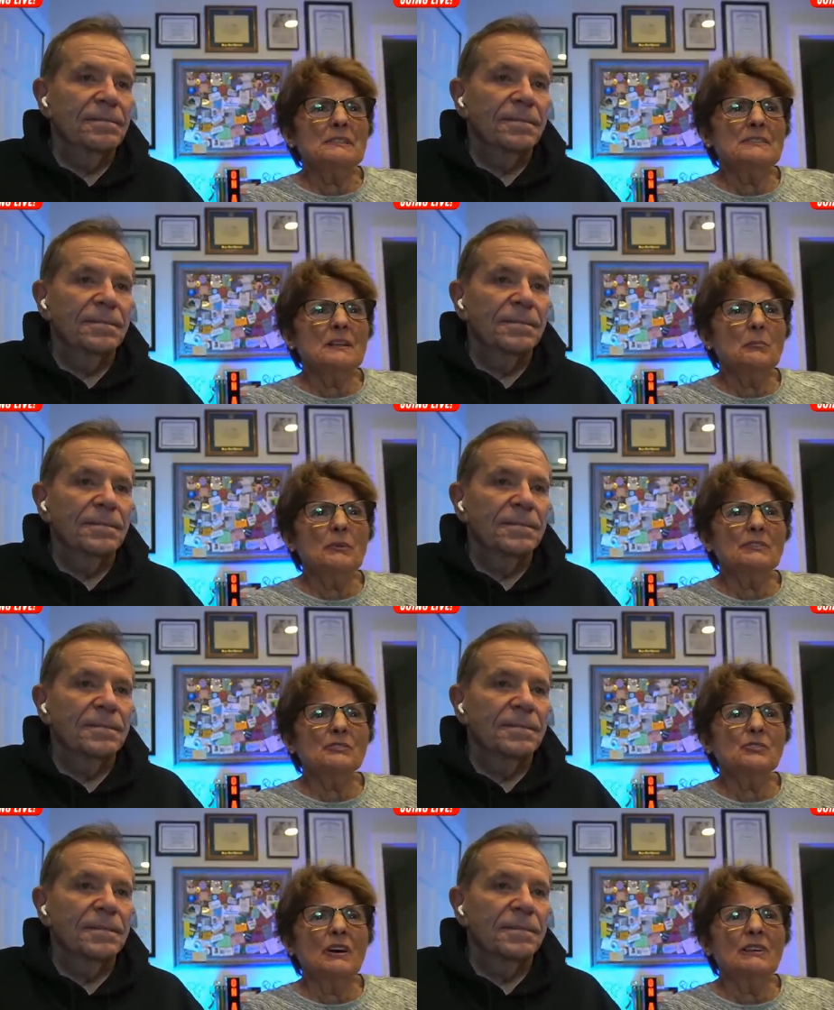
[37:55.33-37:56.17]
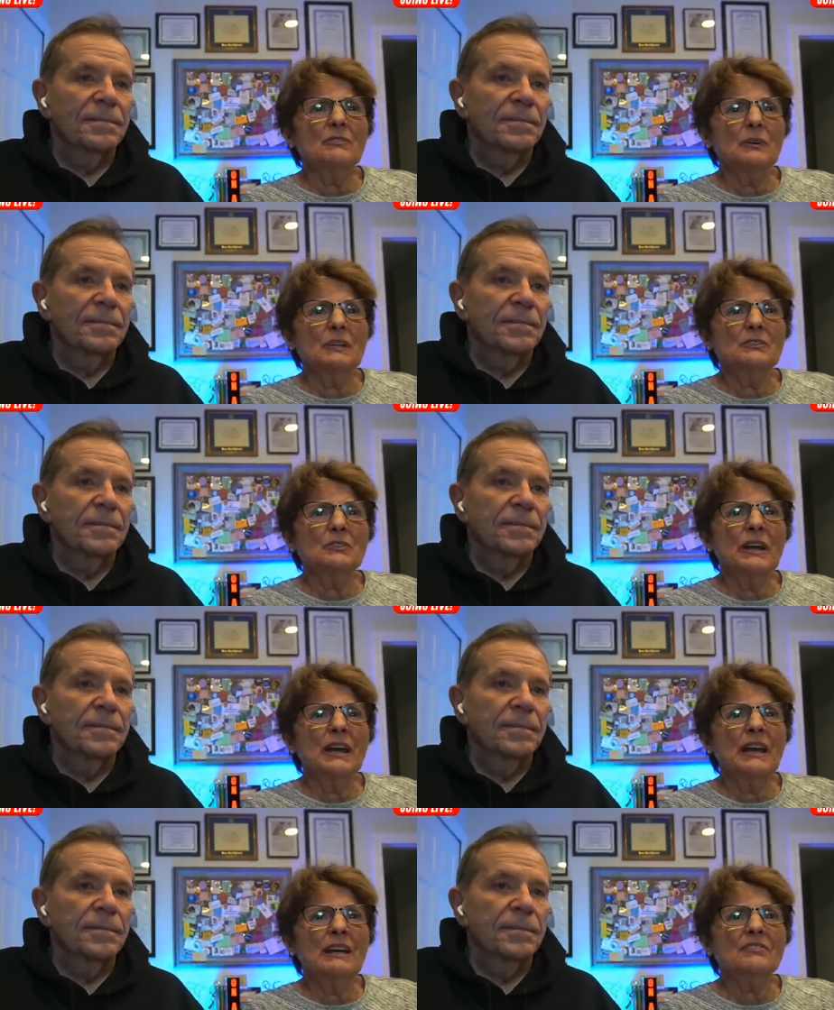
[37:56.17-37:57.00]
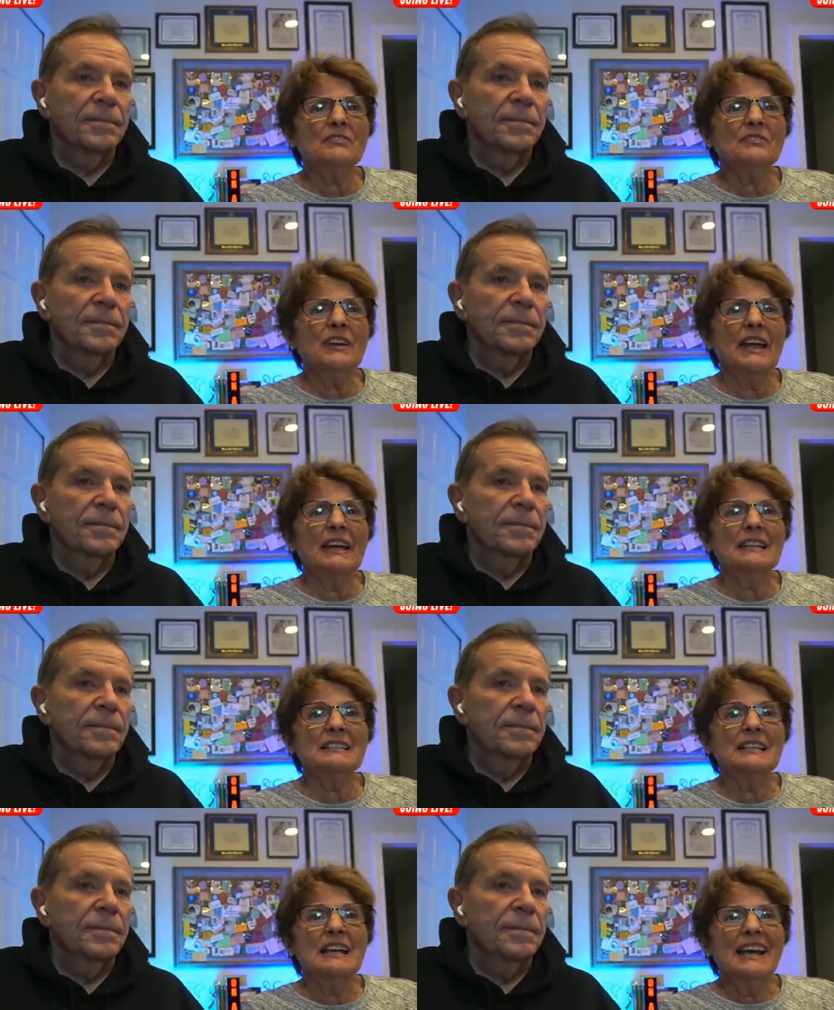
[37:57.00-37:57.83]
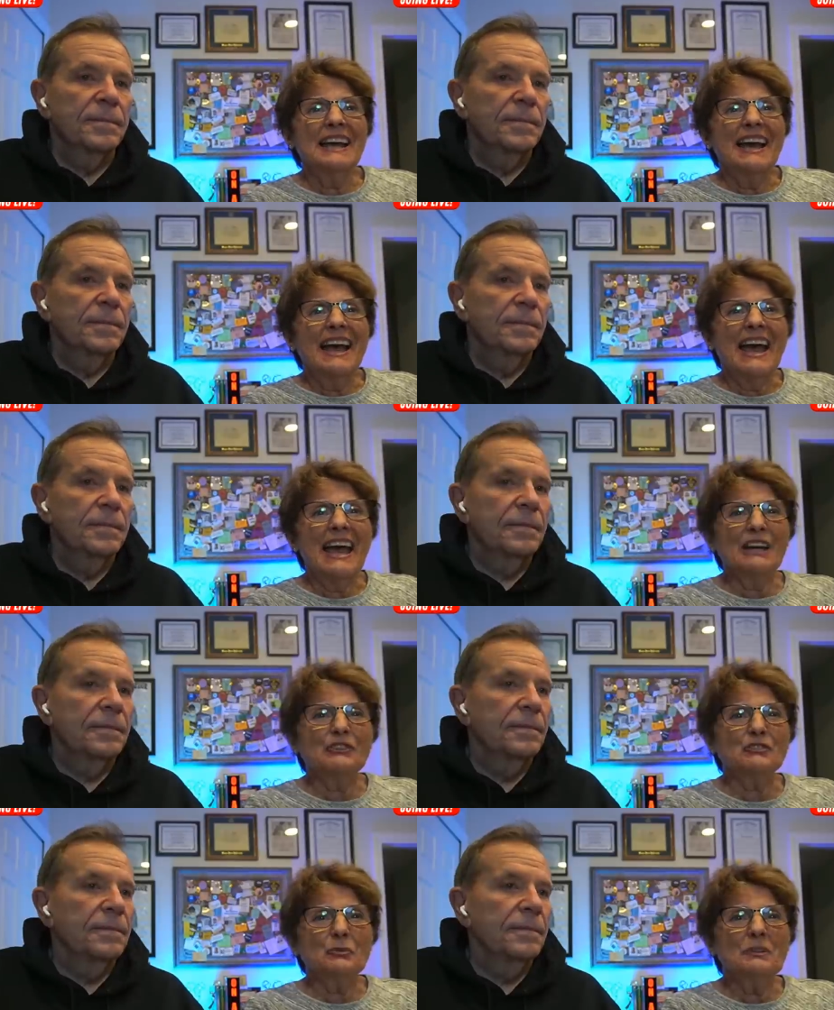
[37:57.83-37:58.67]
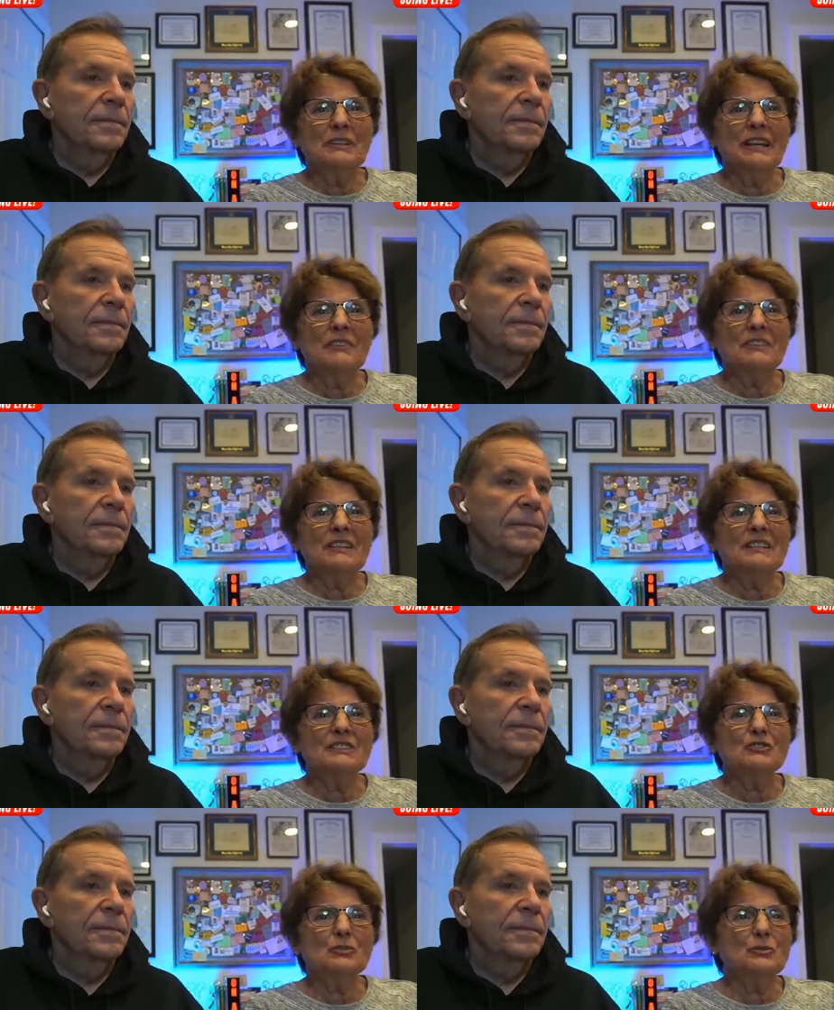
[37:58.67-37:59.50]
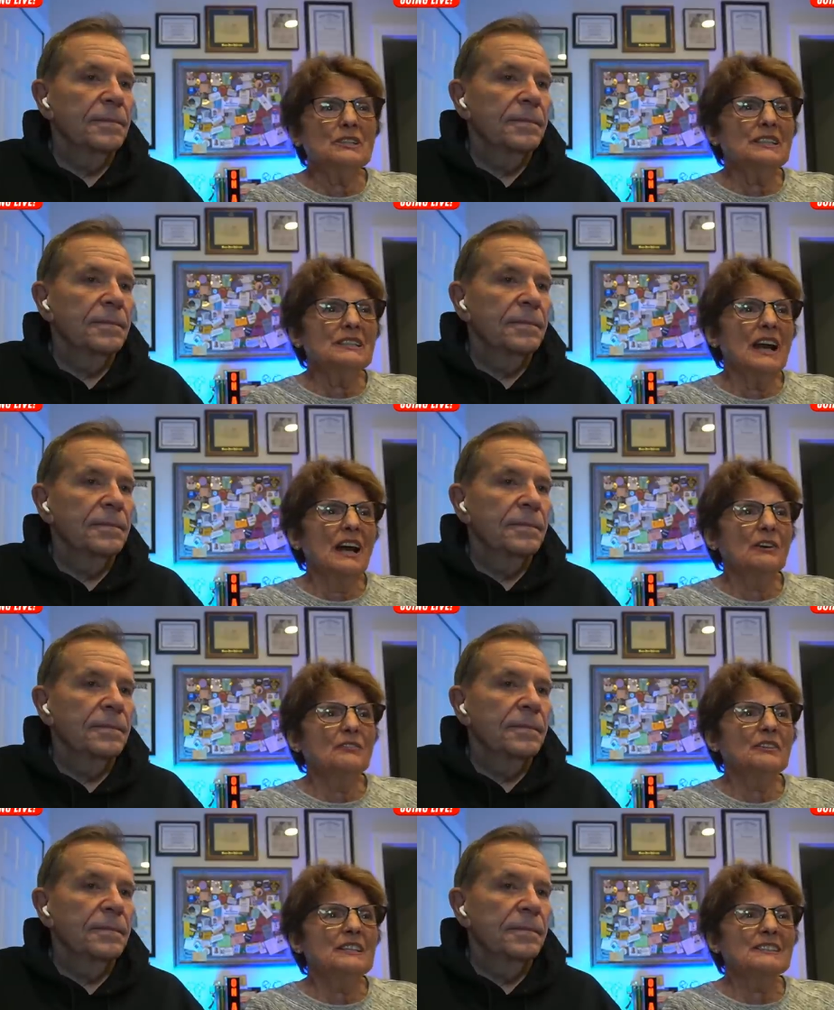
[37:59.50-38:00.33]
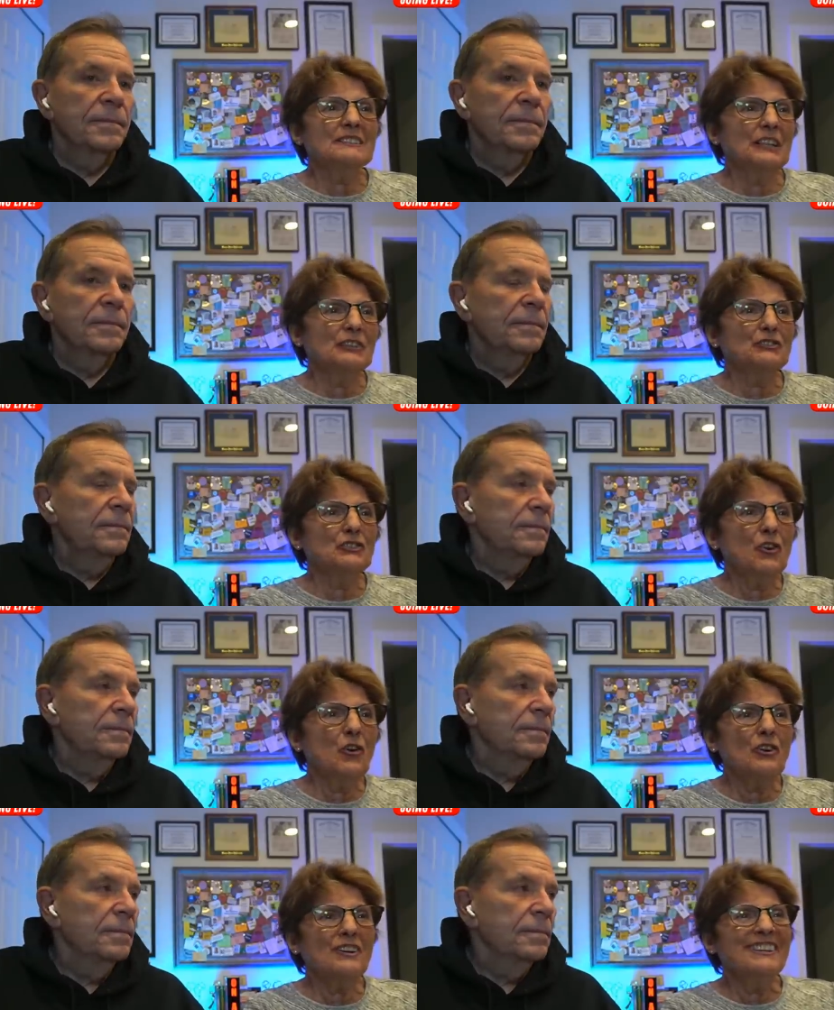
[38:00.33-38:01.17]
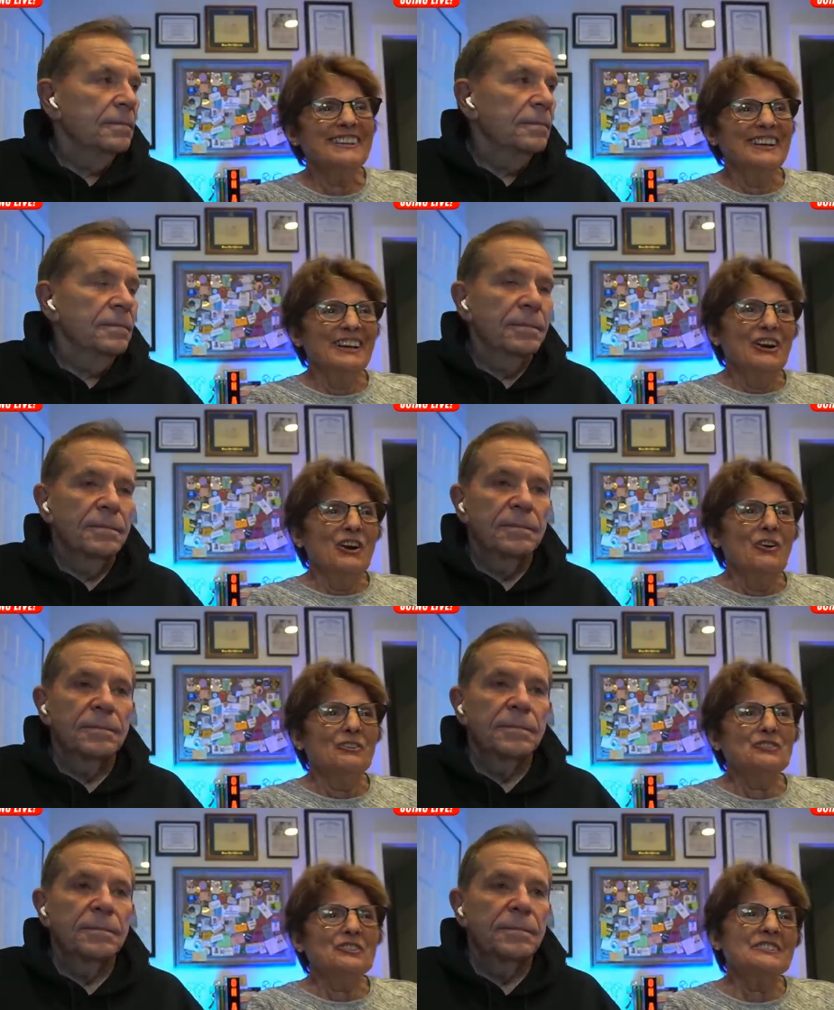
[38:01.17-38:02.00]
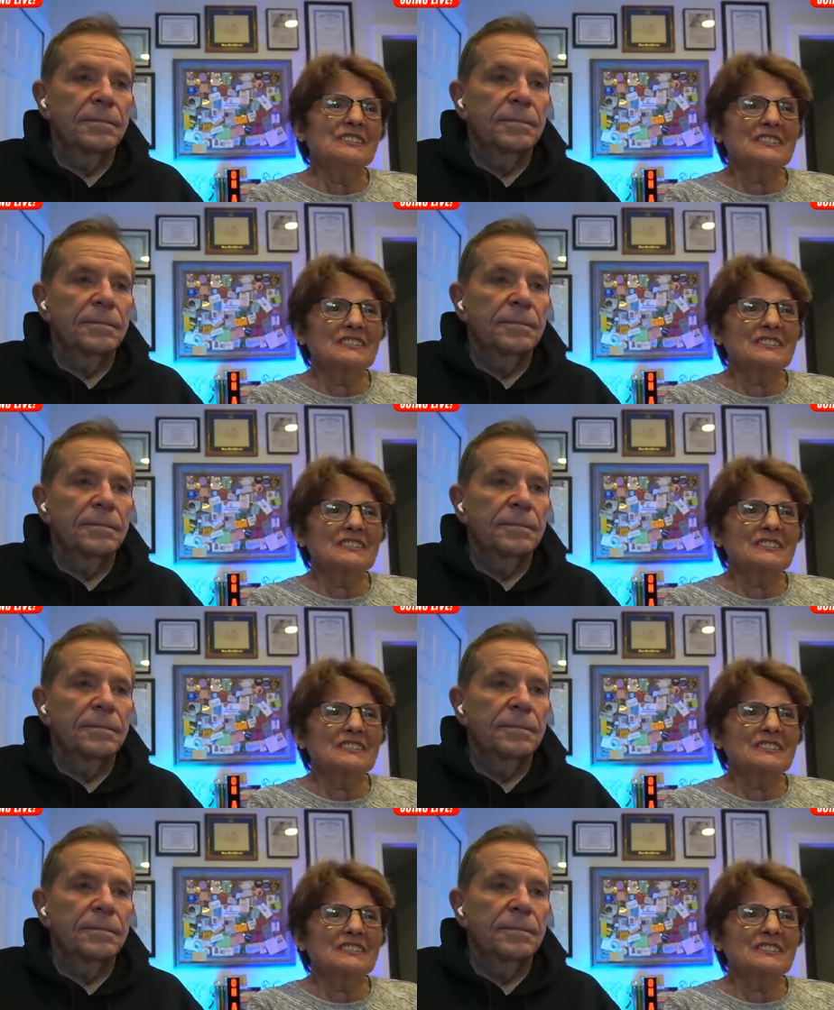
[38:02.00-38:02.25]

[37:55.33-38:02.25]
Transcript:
Speaker 1: in someone's driveway, do you have an actual heavy-duty RV extension cord or just an